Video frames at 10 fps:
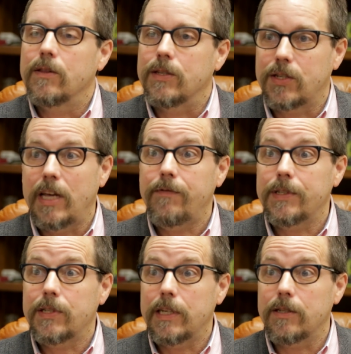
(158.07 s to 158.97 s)
The
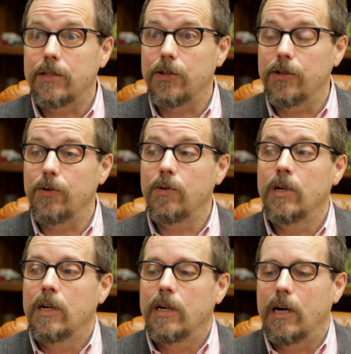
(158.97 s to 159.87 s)
safest thing to do,
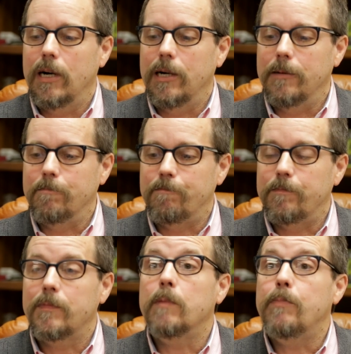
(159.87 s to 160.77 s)

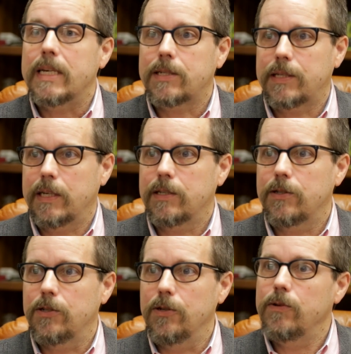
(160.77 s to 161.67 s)
the best thing
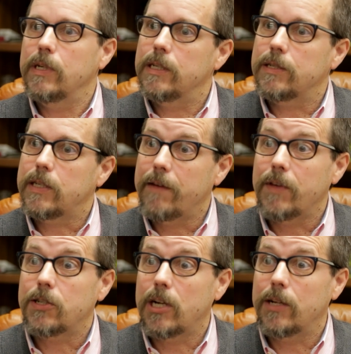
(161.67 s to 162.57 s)
to do, is to have
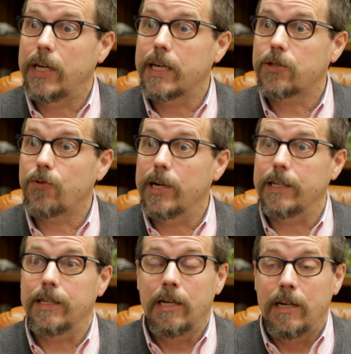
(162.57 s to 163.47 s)
that child
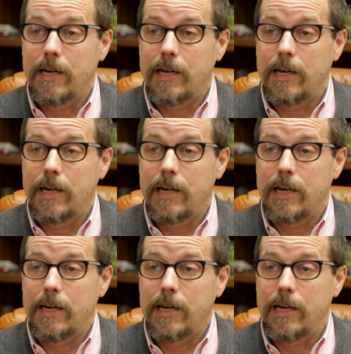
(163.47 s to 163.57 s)
x-rayed.